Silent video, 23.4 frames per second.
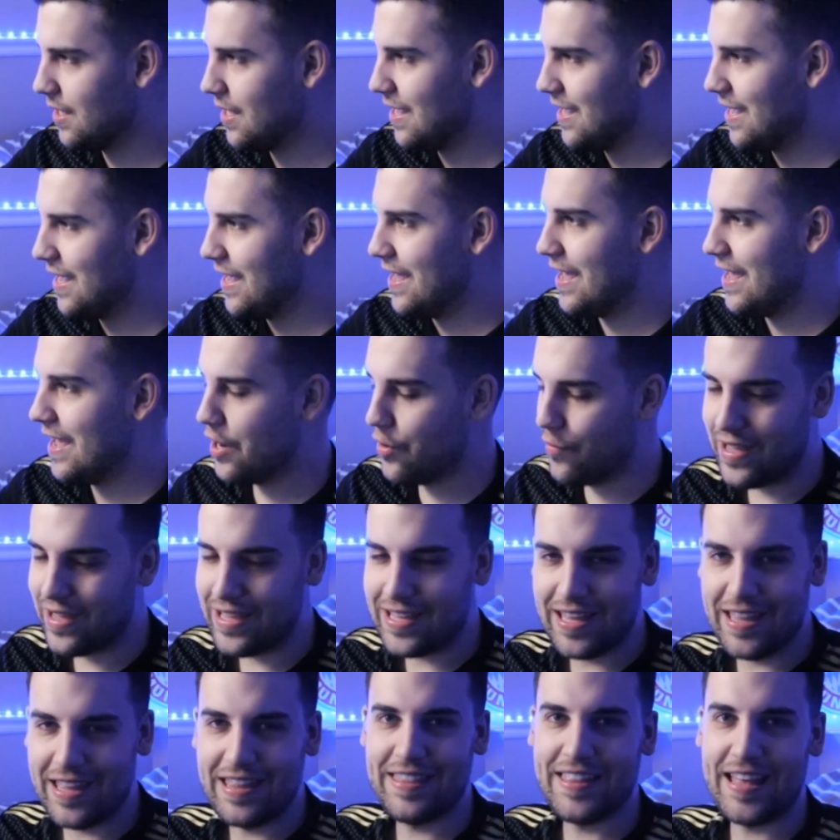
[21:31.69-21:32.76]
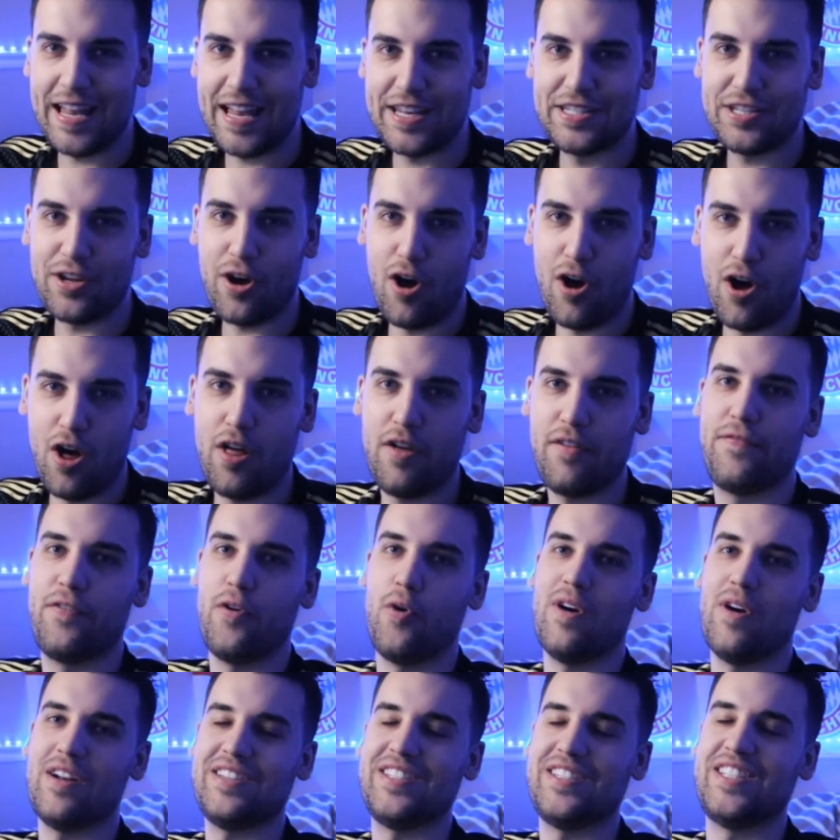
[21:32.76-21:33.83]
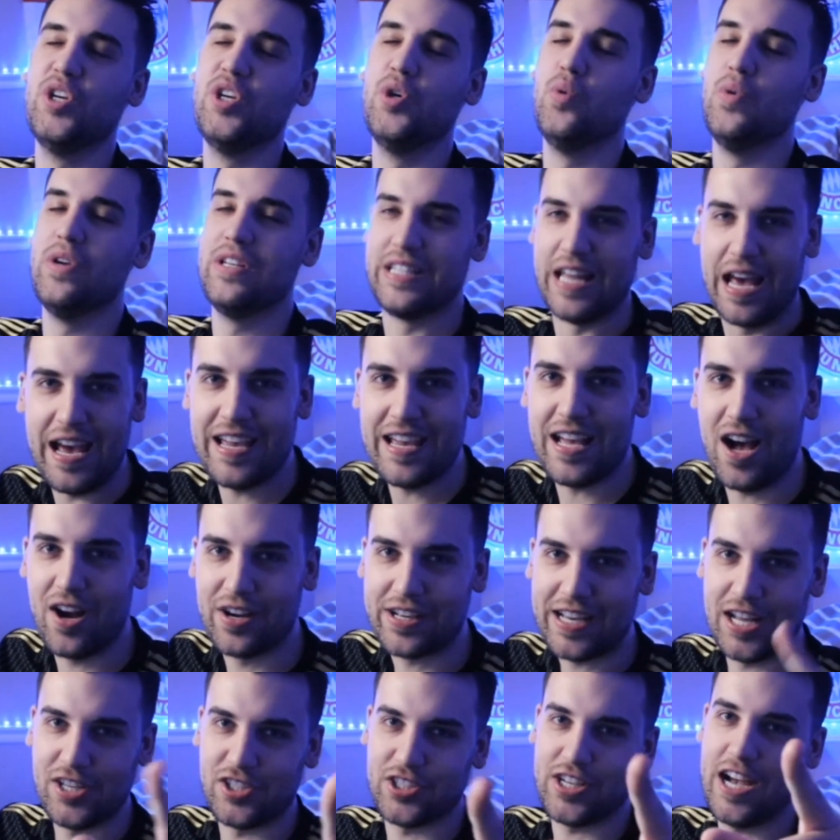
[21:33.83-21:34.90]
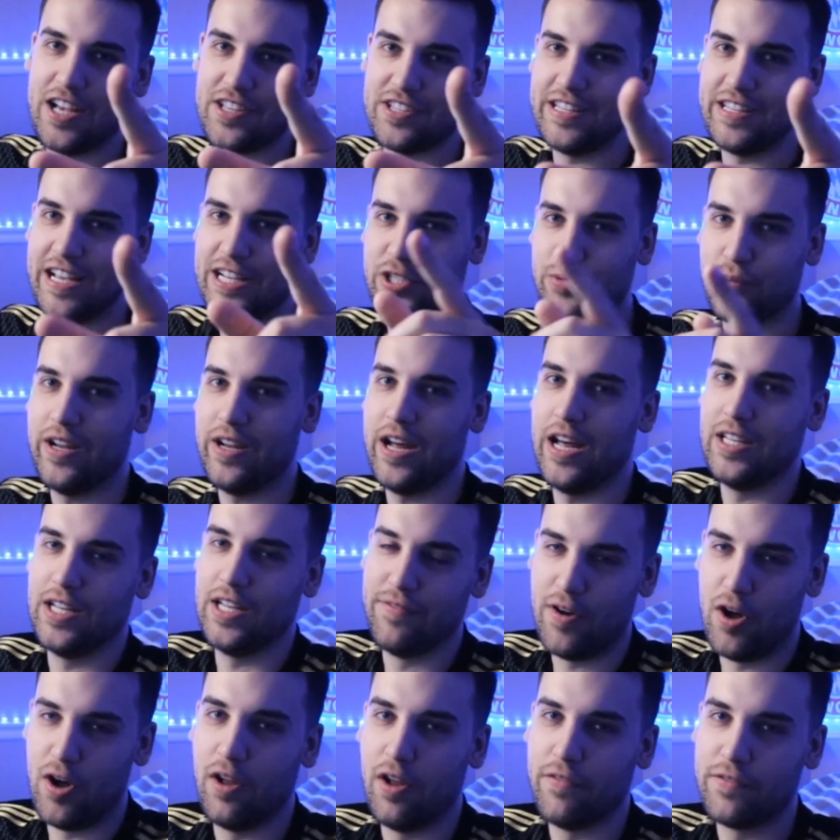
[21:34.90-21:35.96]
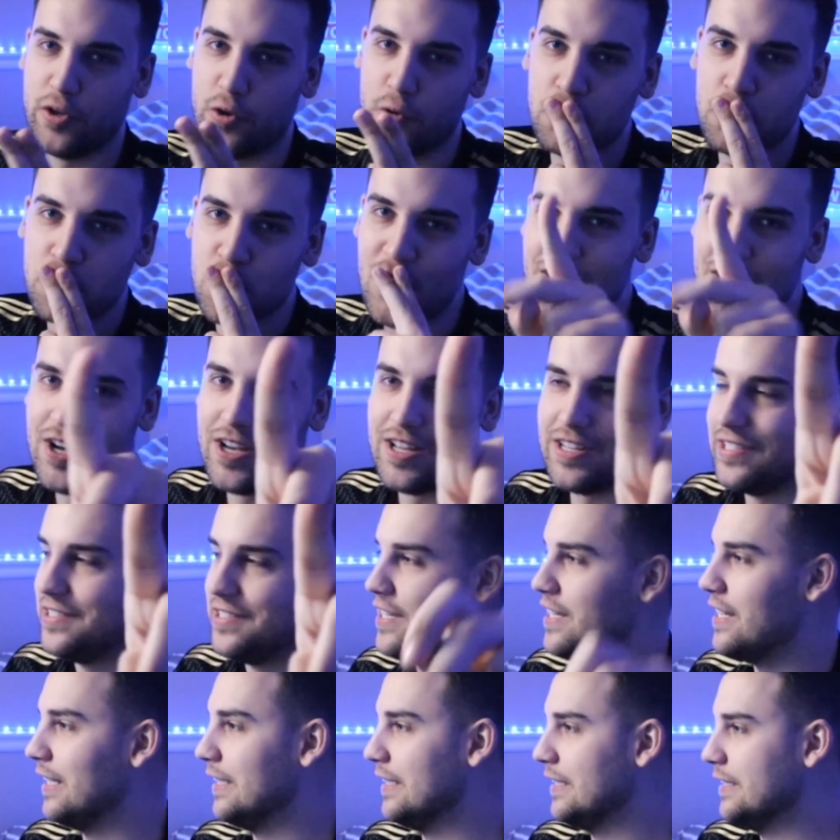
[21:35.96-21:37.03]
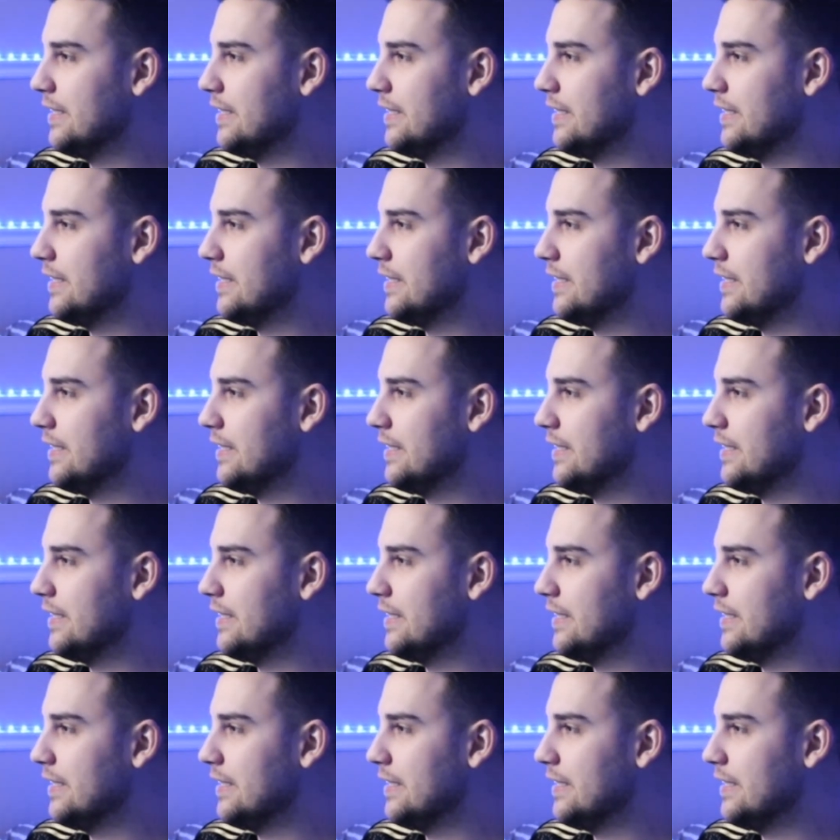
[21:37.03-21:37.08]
Anyway, that's all for today. I'll catch you guys in the next one. I love all of you. See ya.